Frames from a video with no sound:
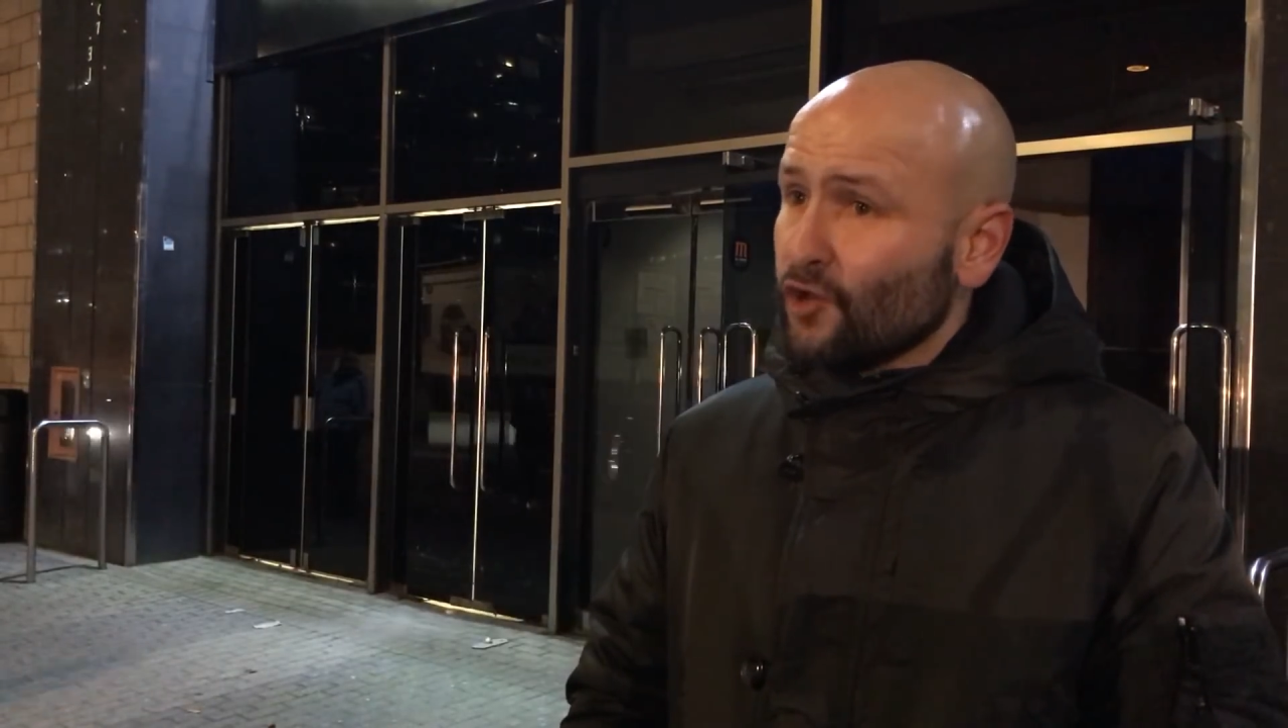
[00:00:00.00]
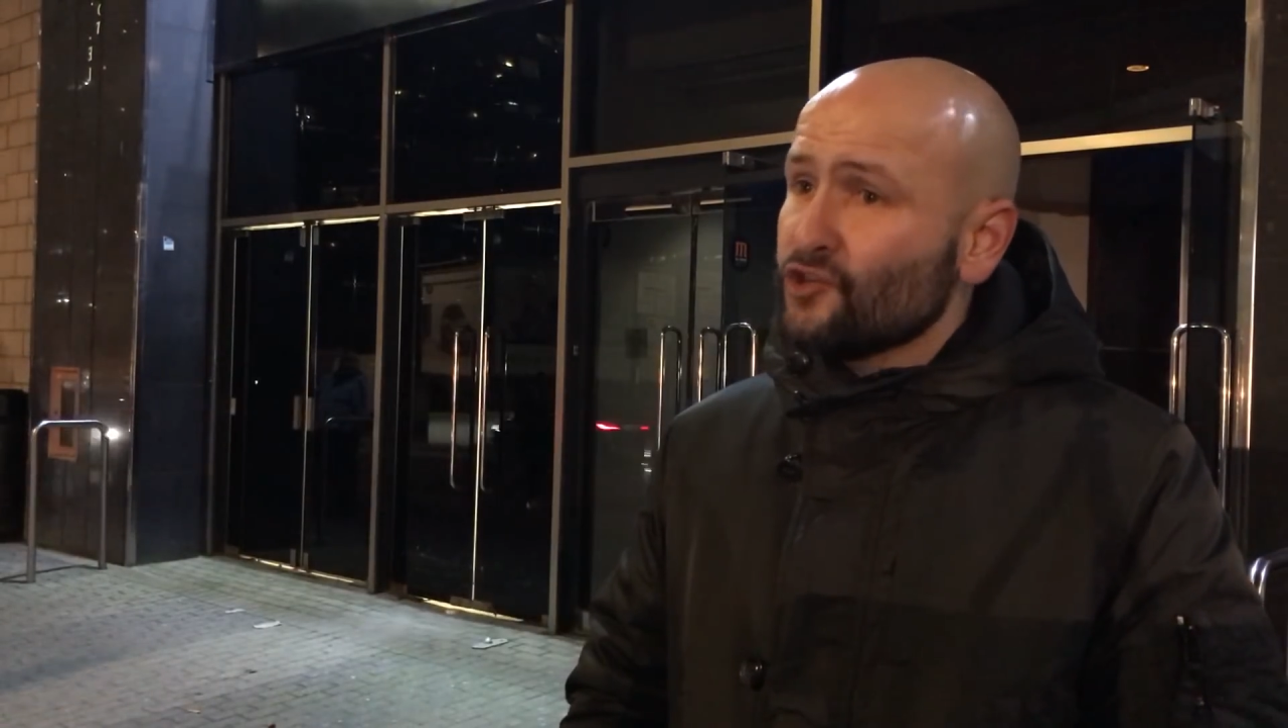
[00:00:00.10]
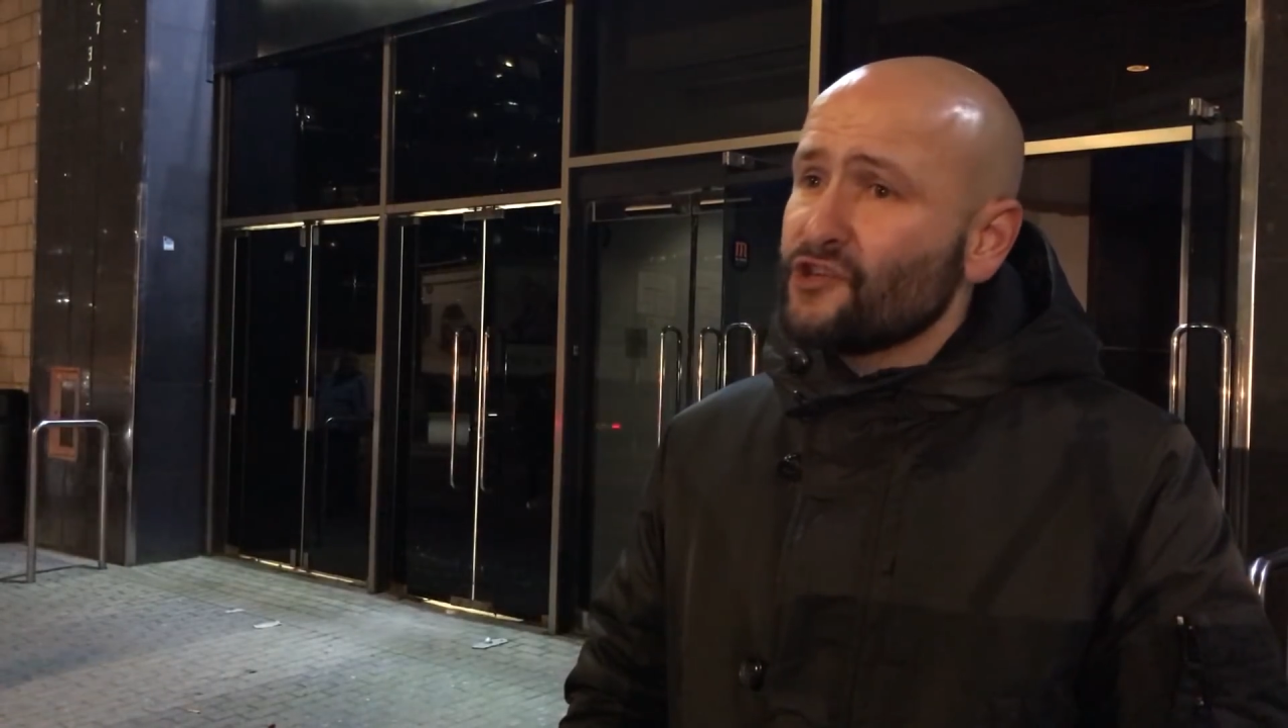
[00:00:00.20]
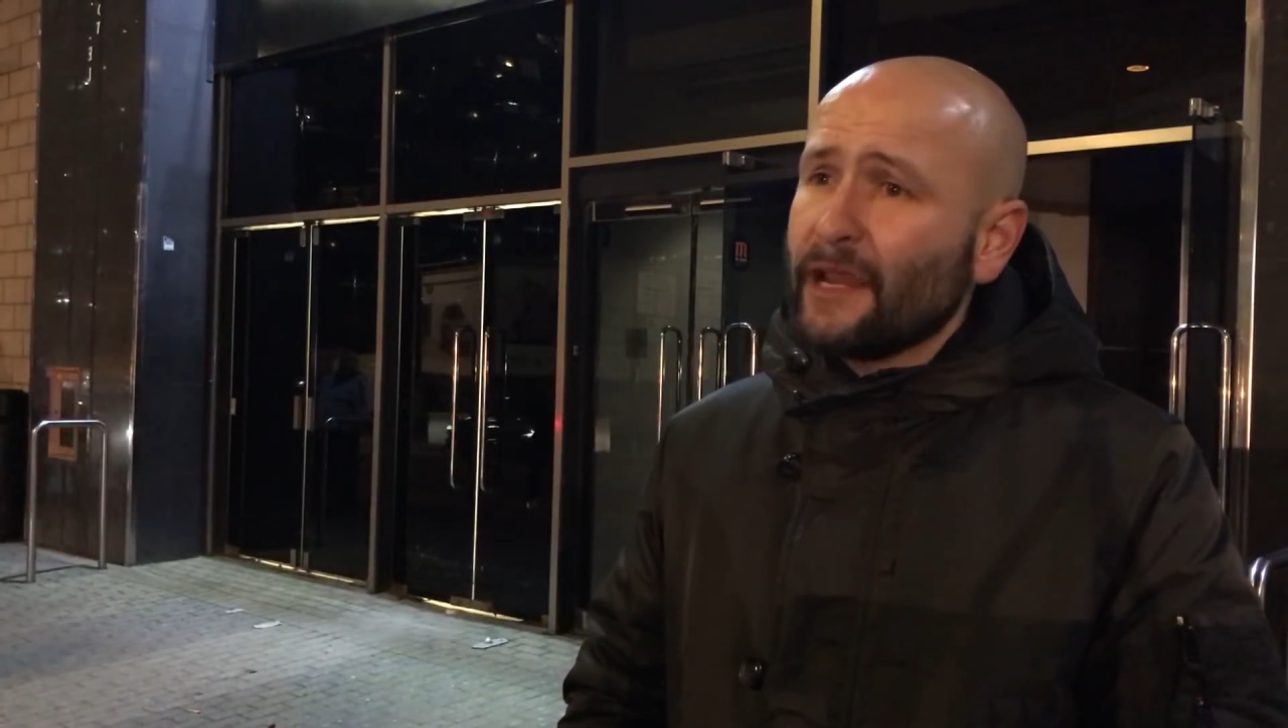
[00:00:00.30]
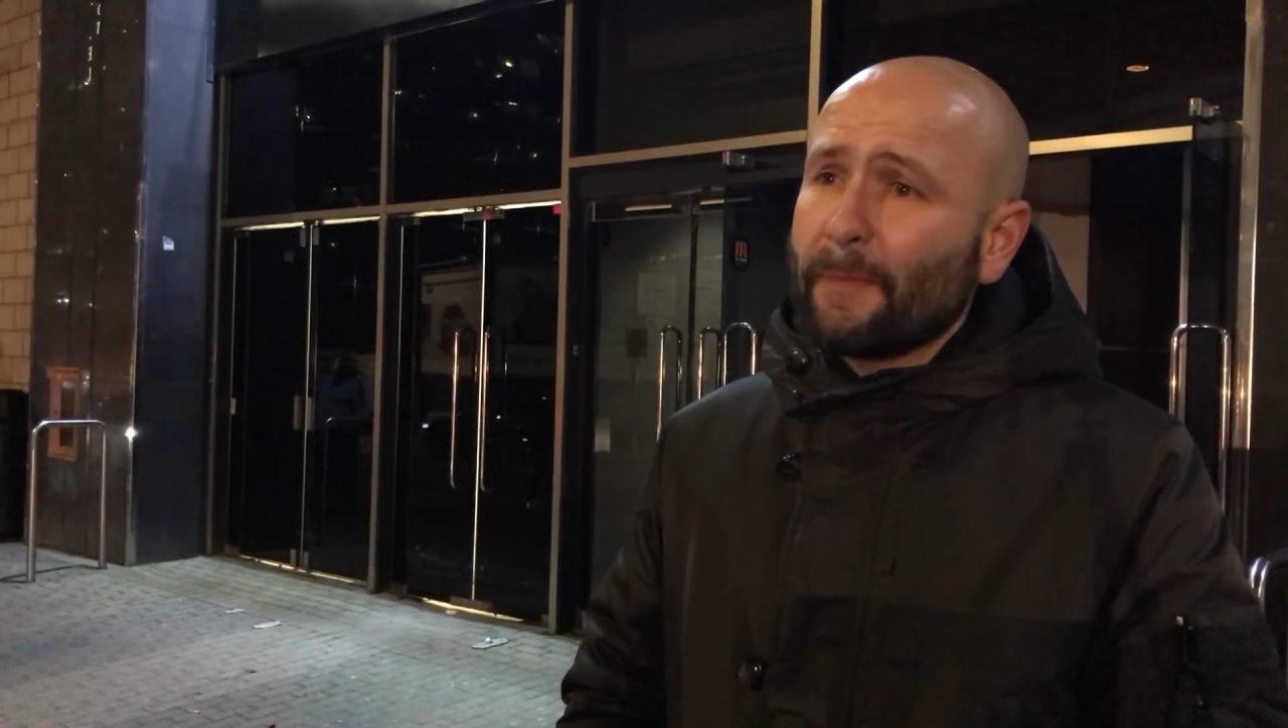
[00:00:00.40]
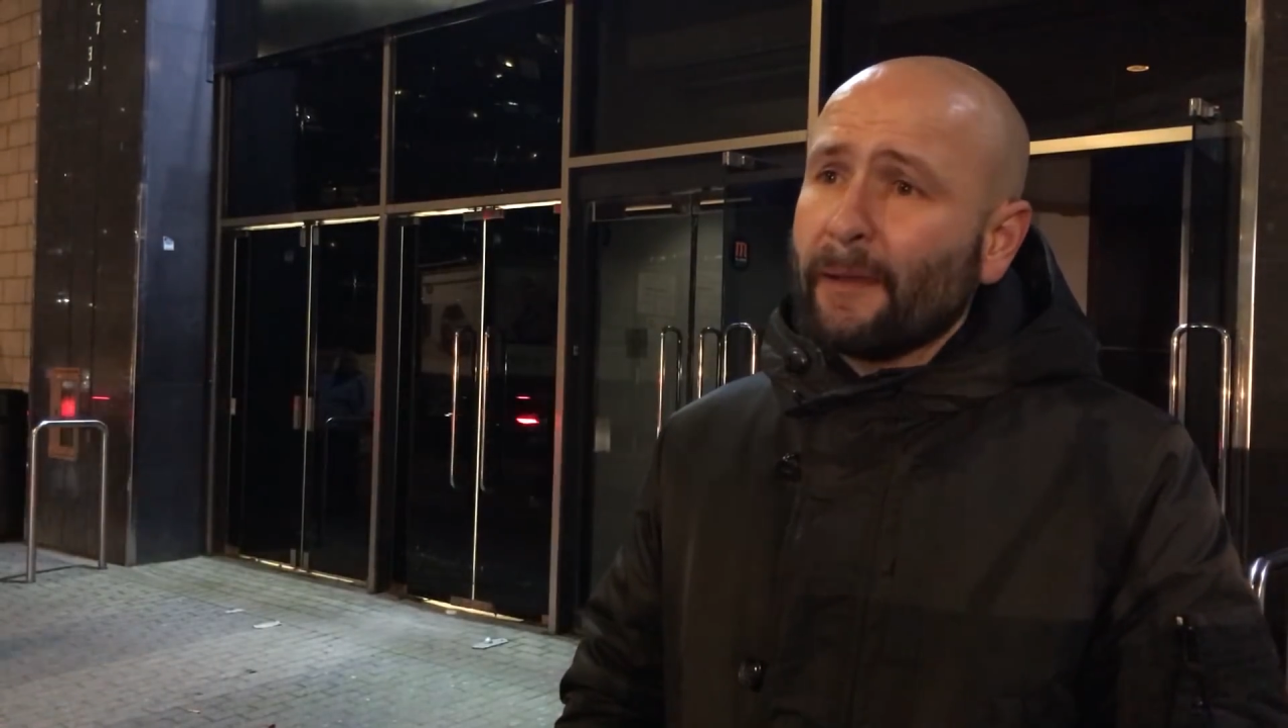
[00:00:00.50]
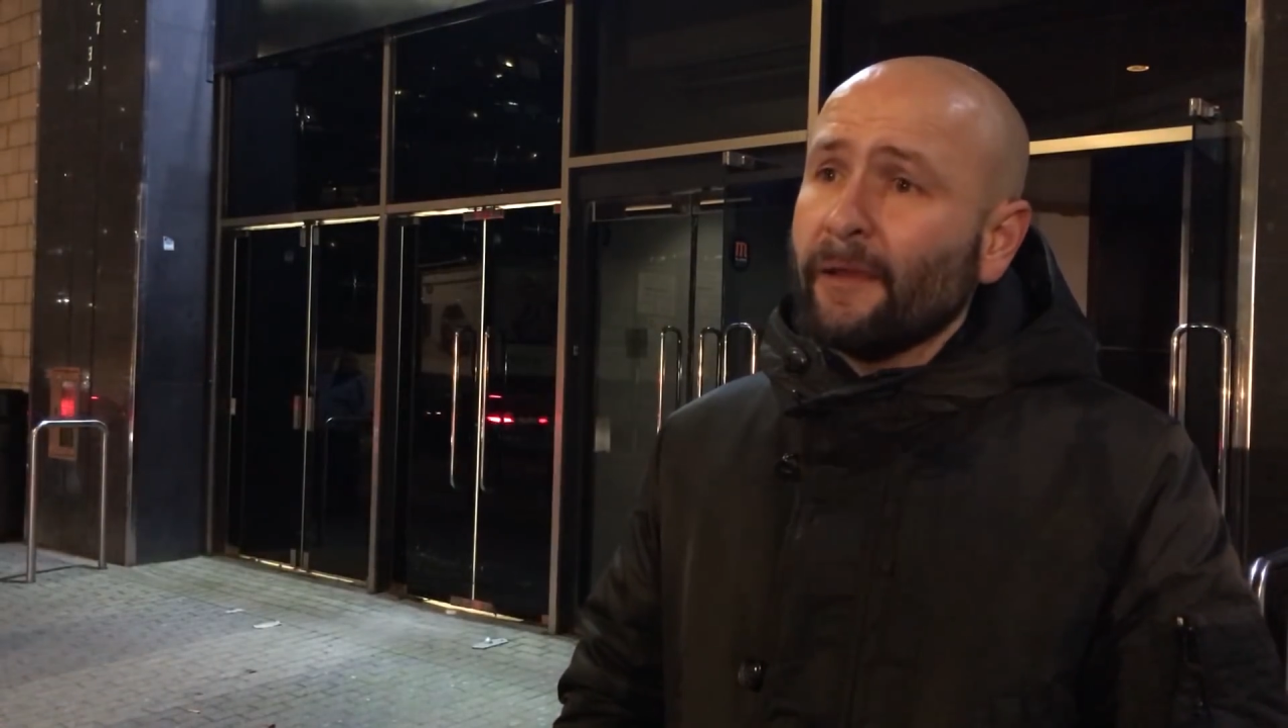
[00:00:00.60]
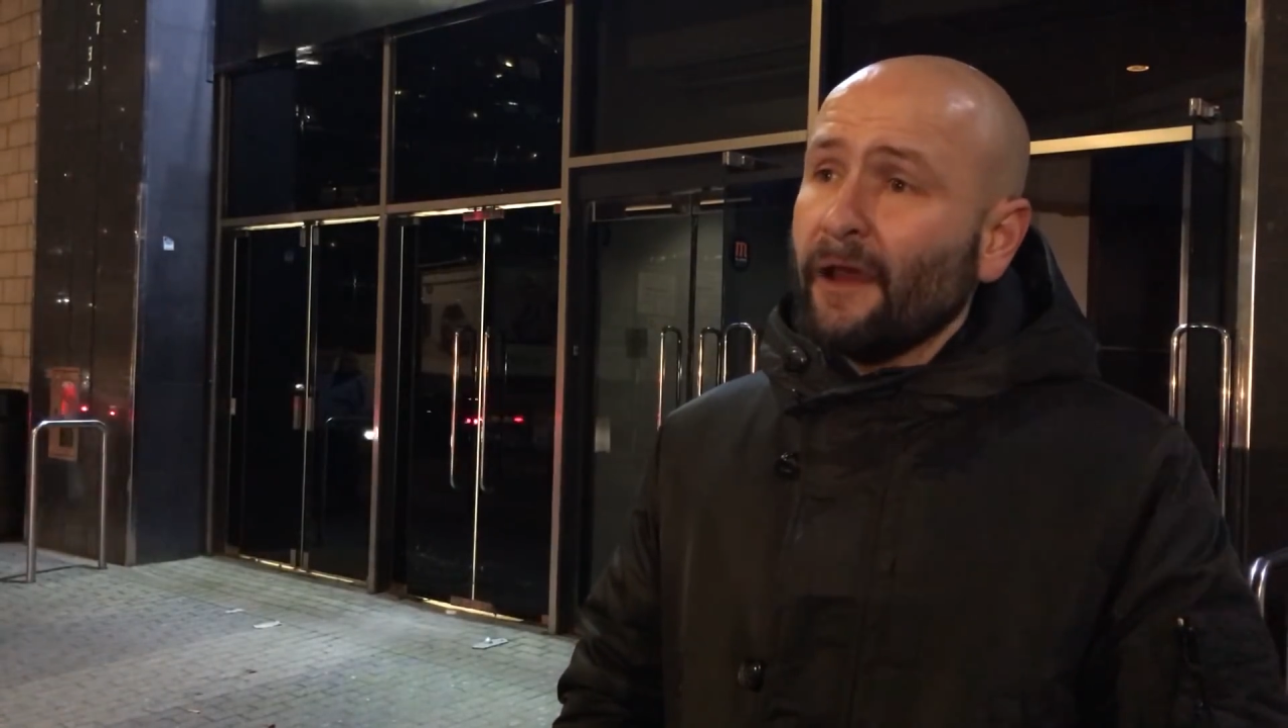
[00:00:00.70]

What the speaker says: good shape,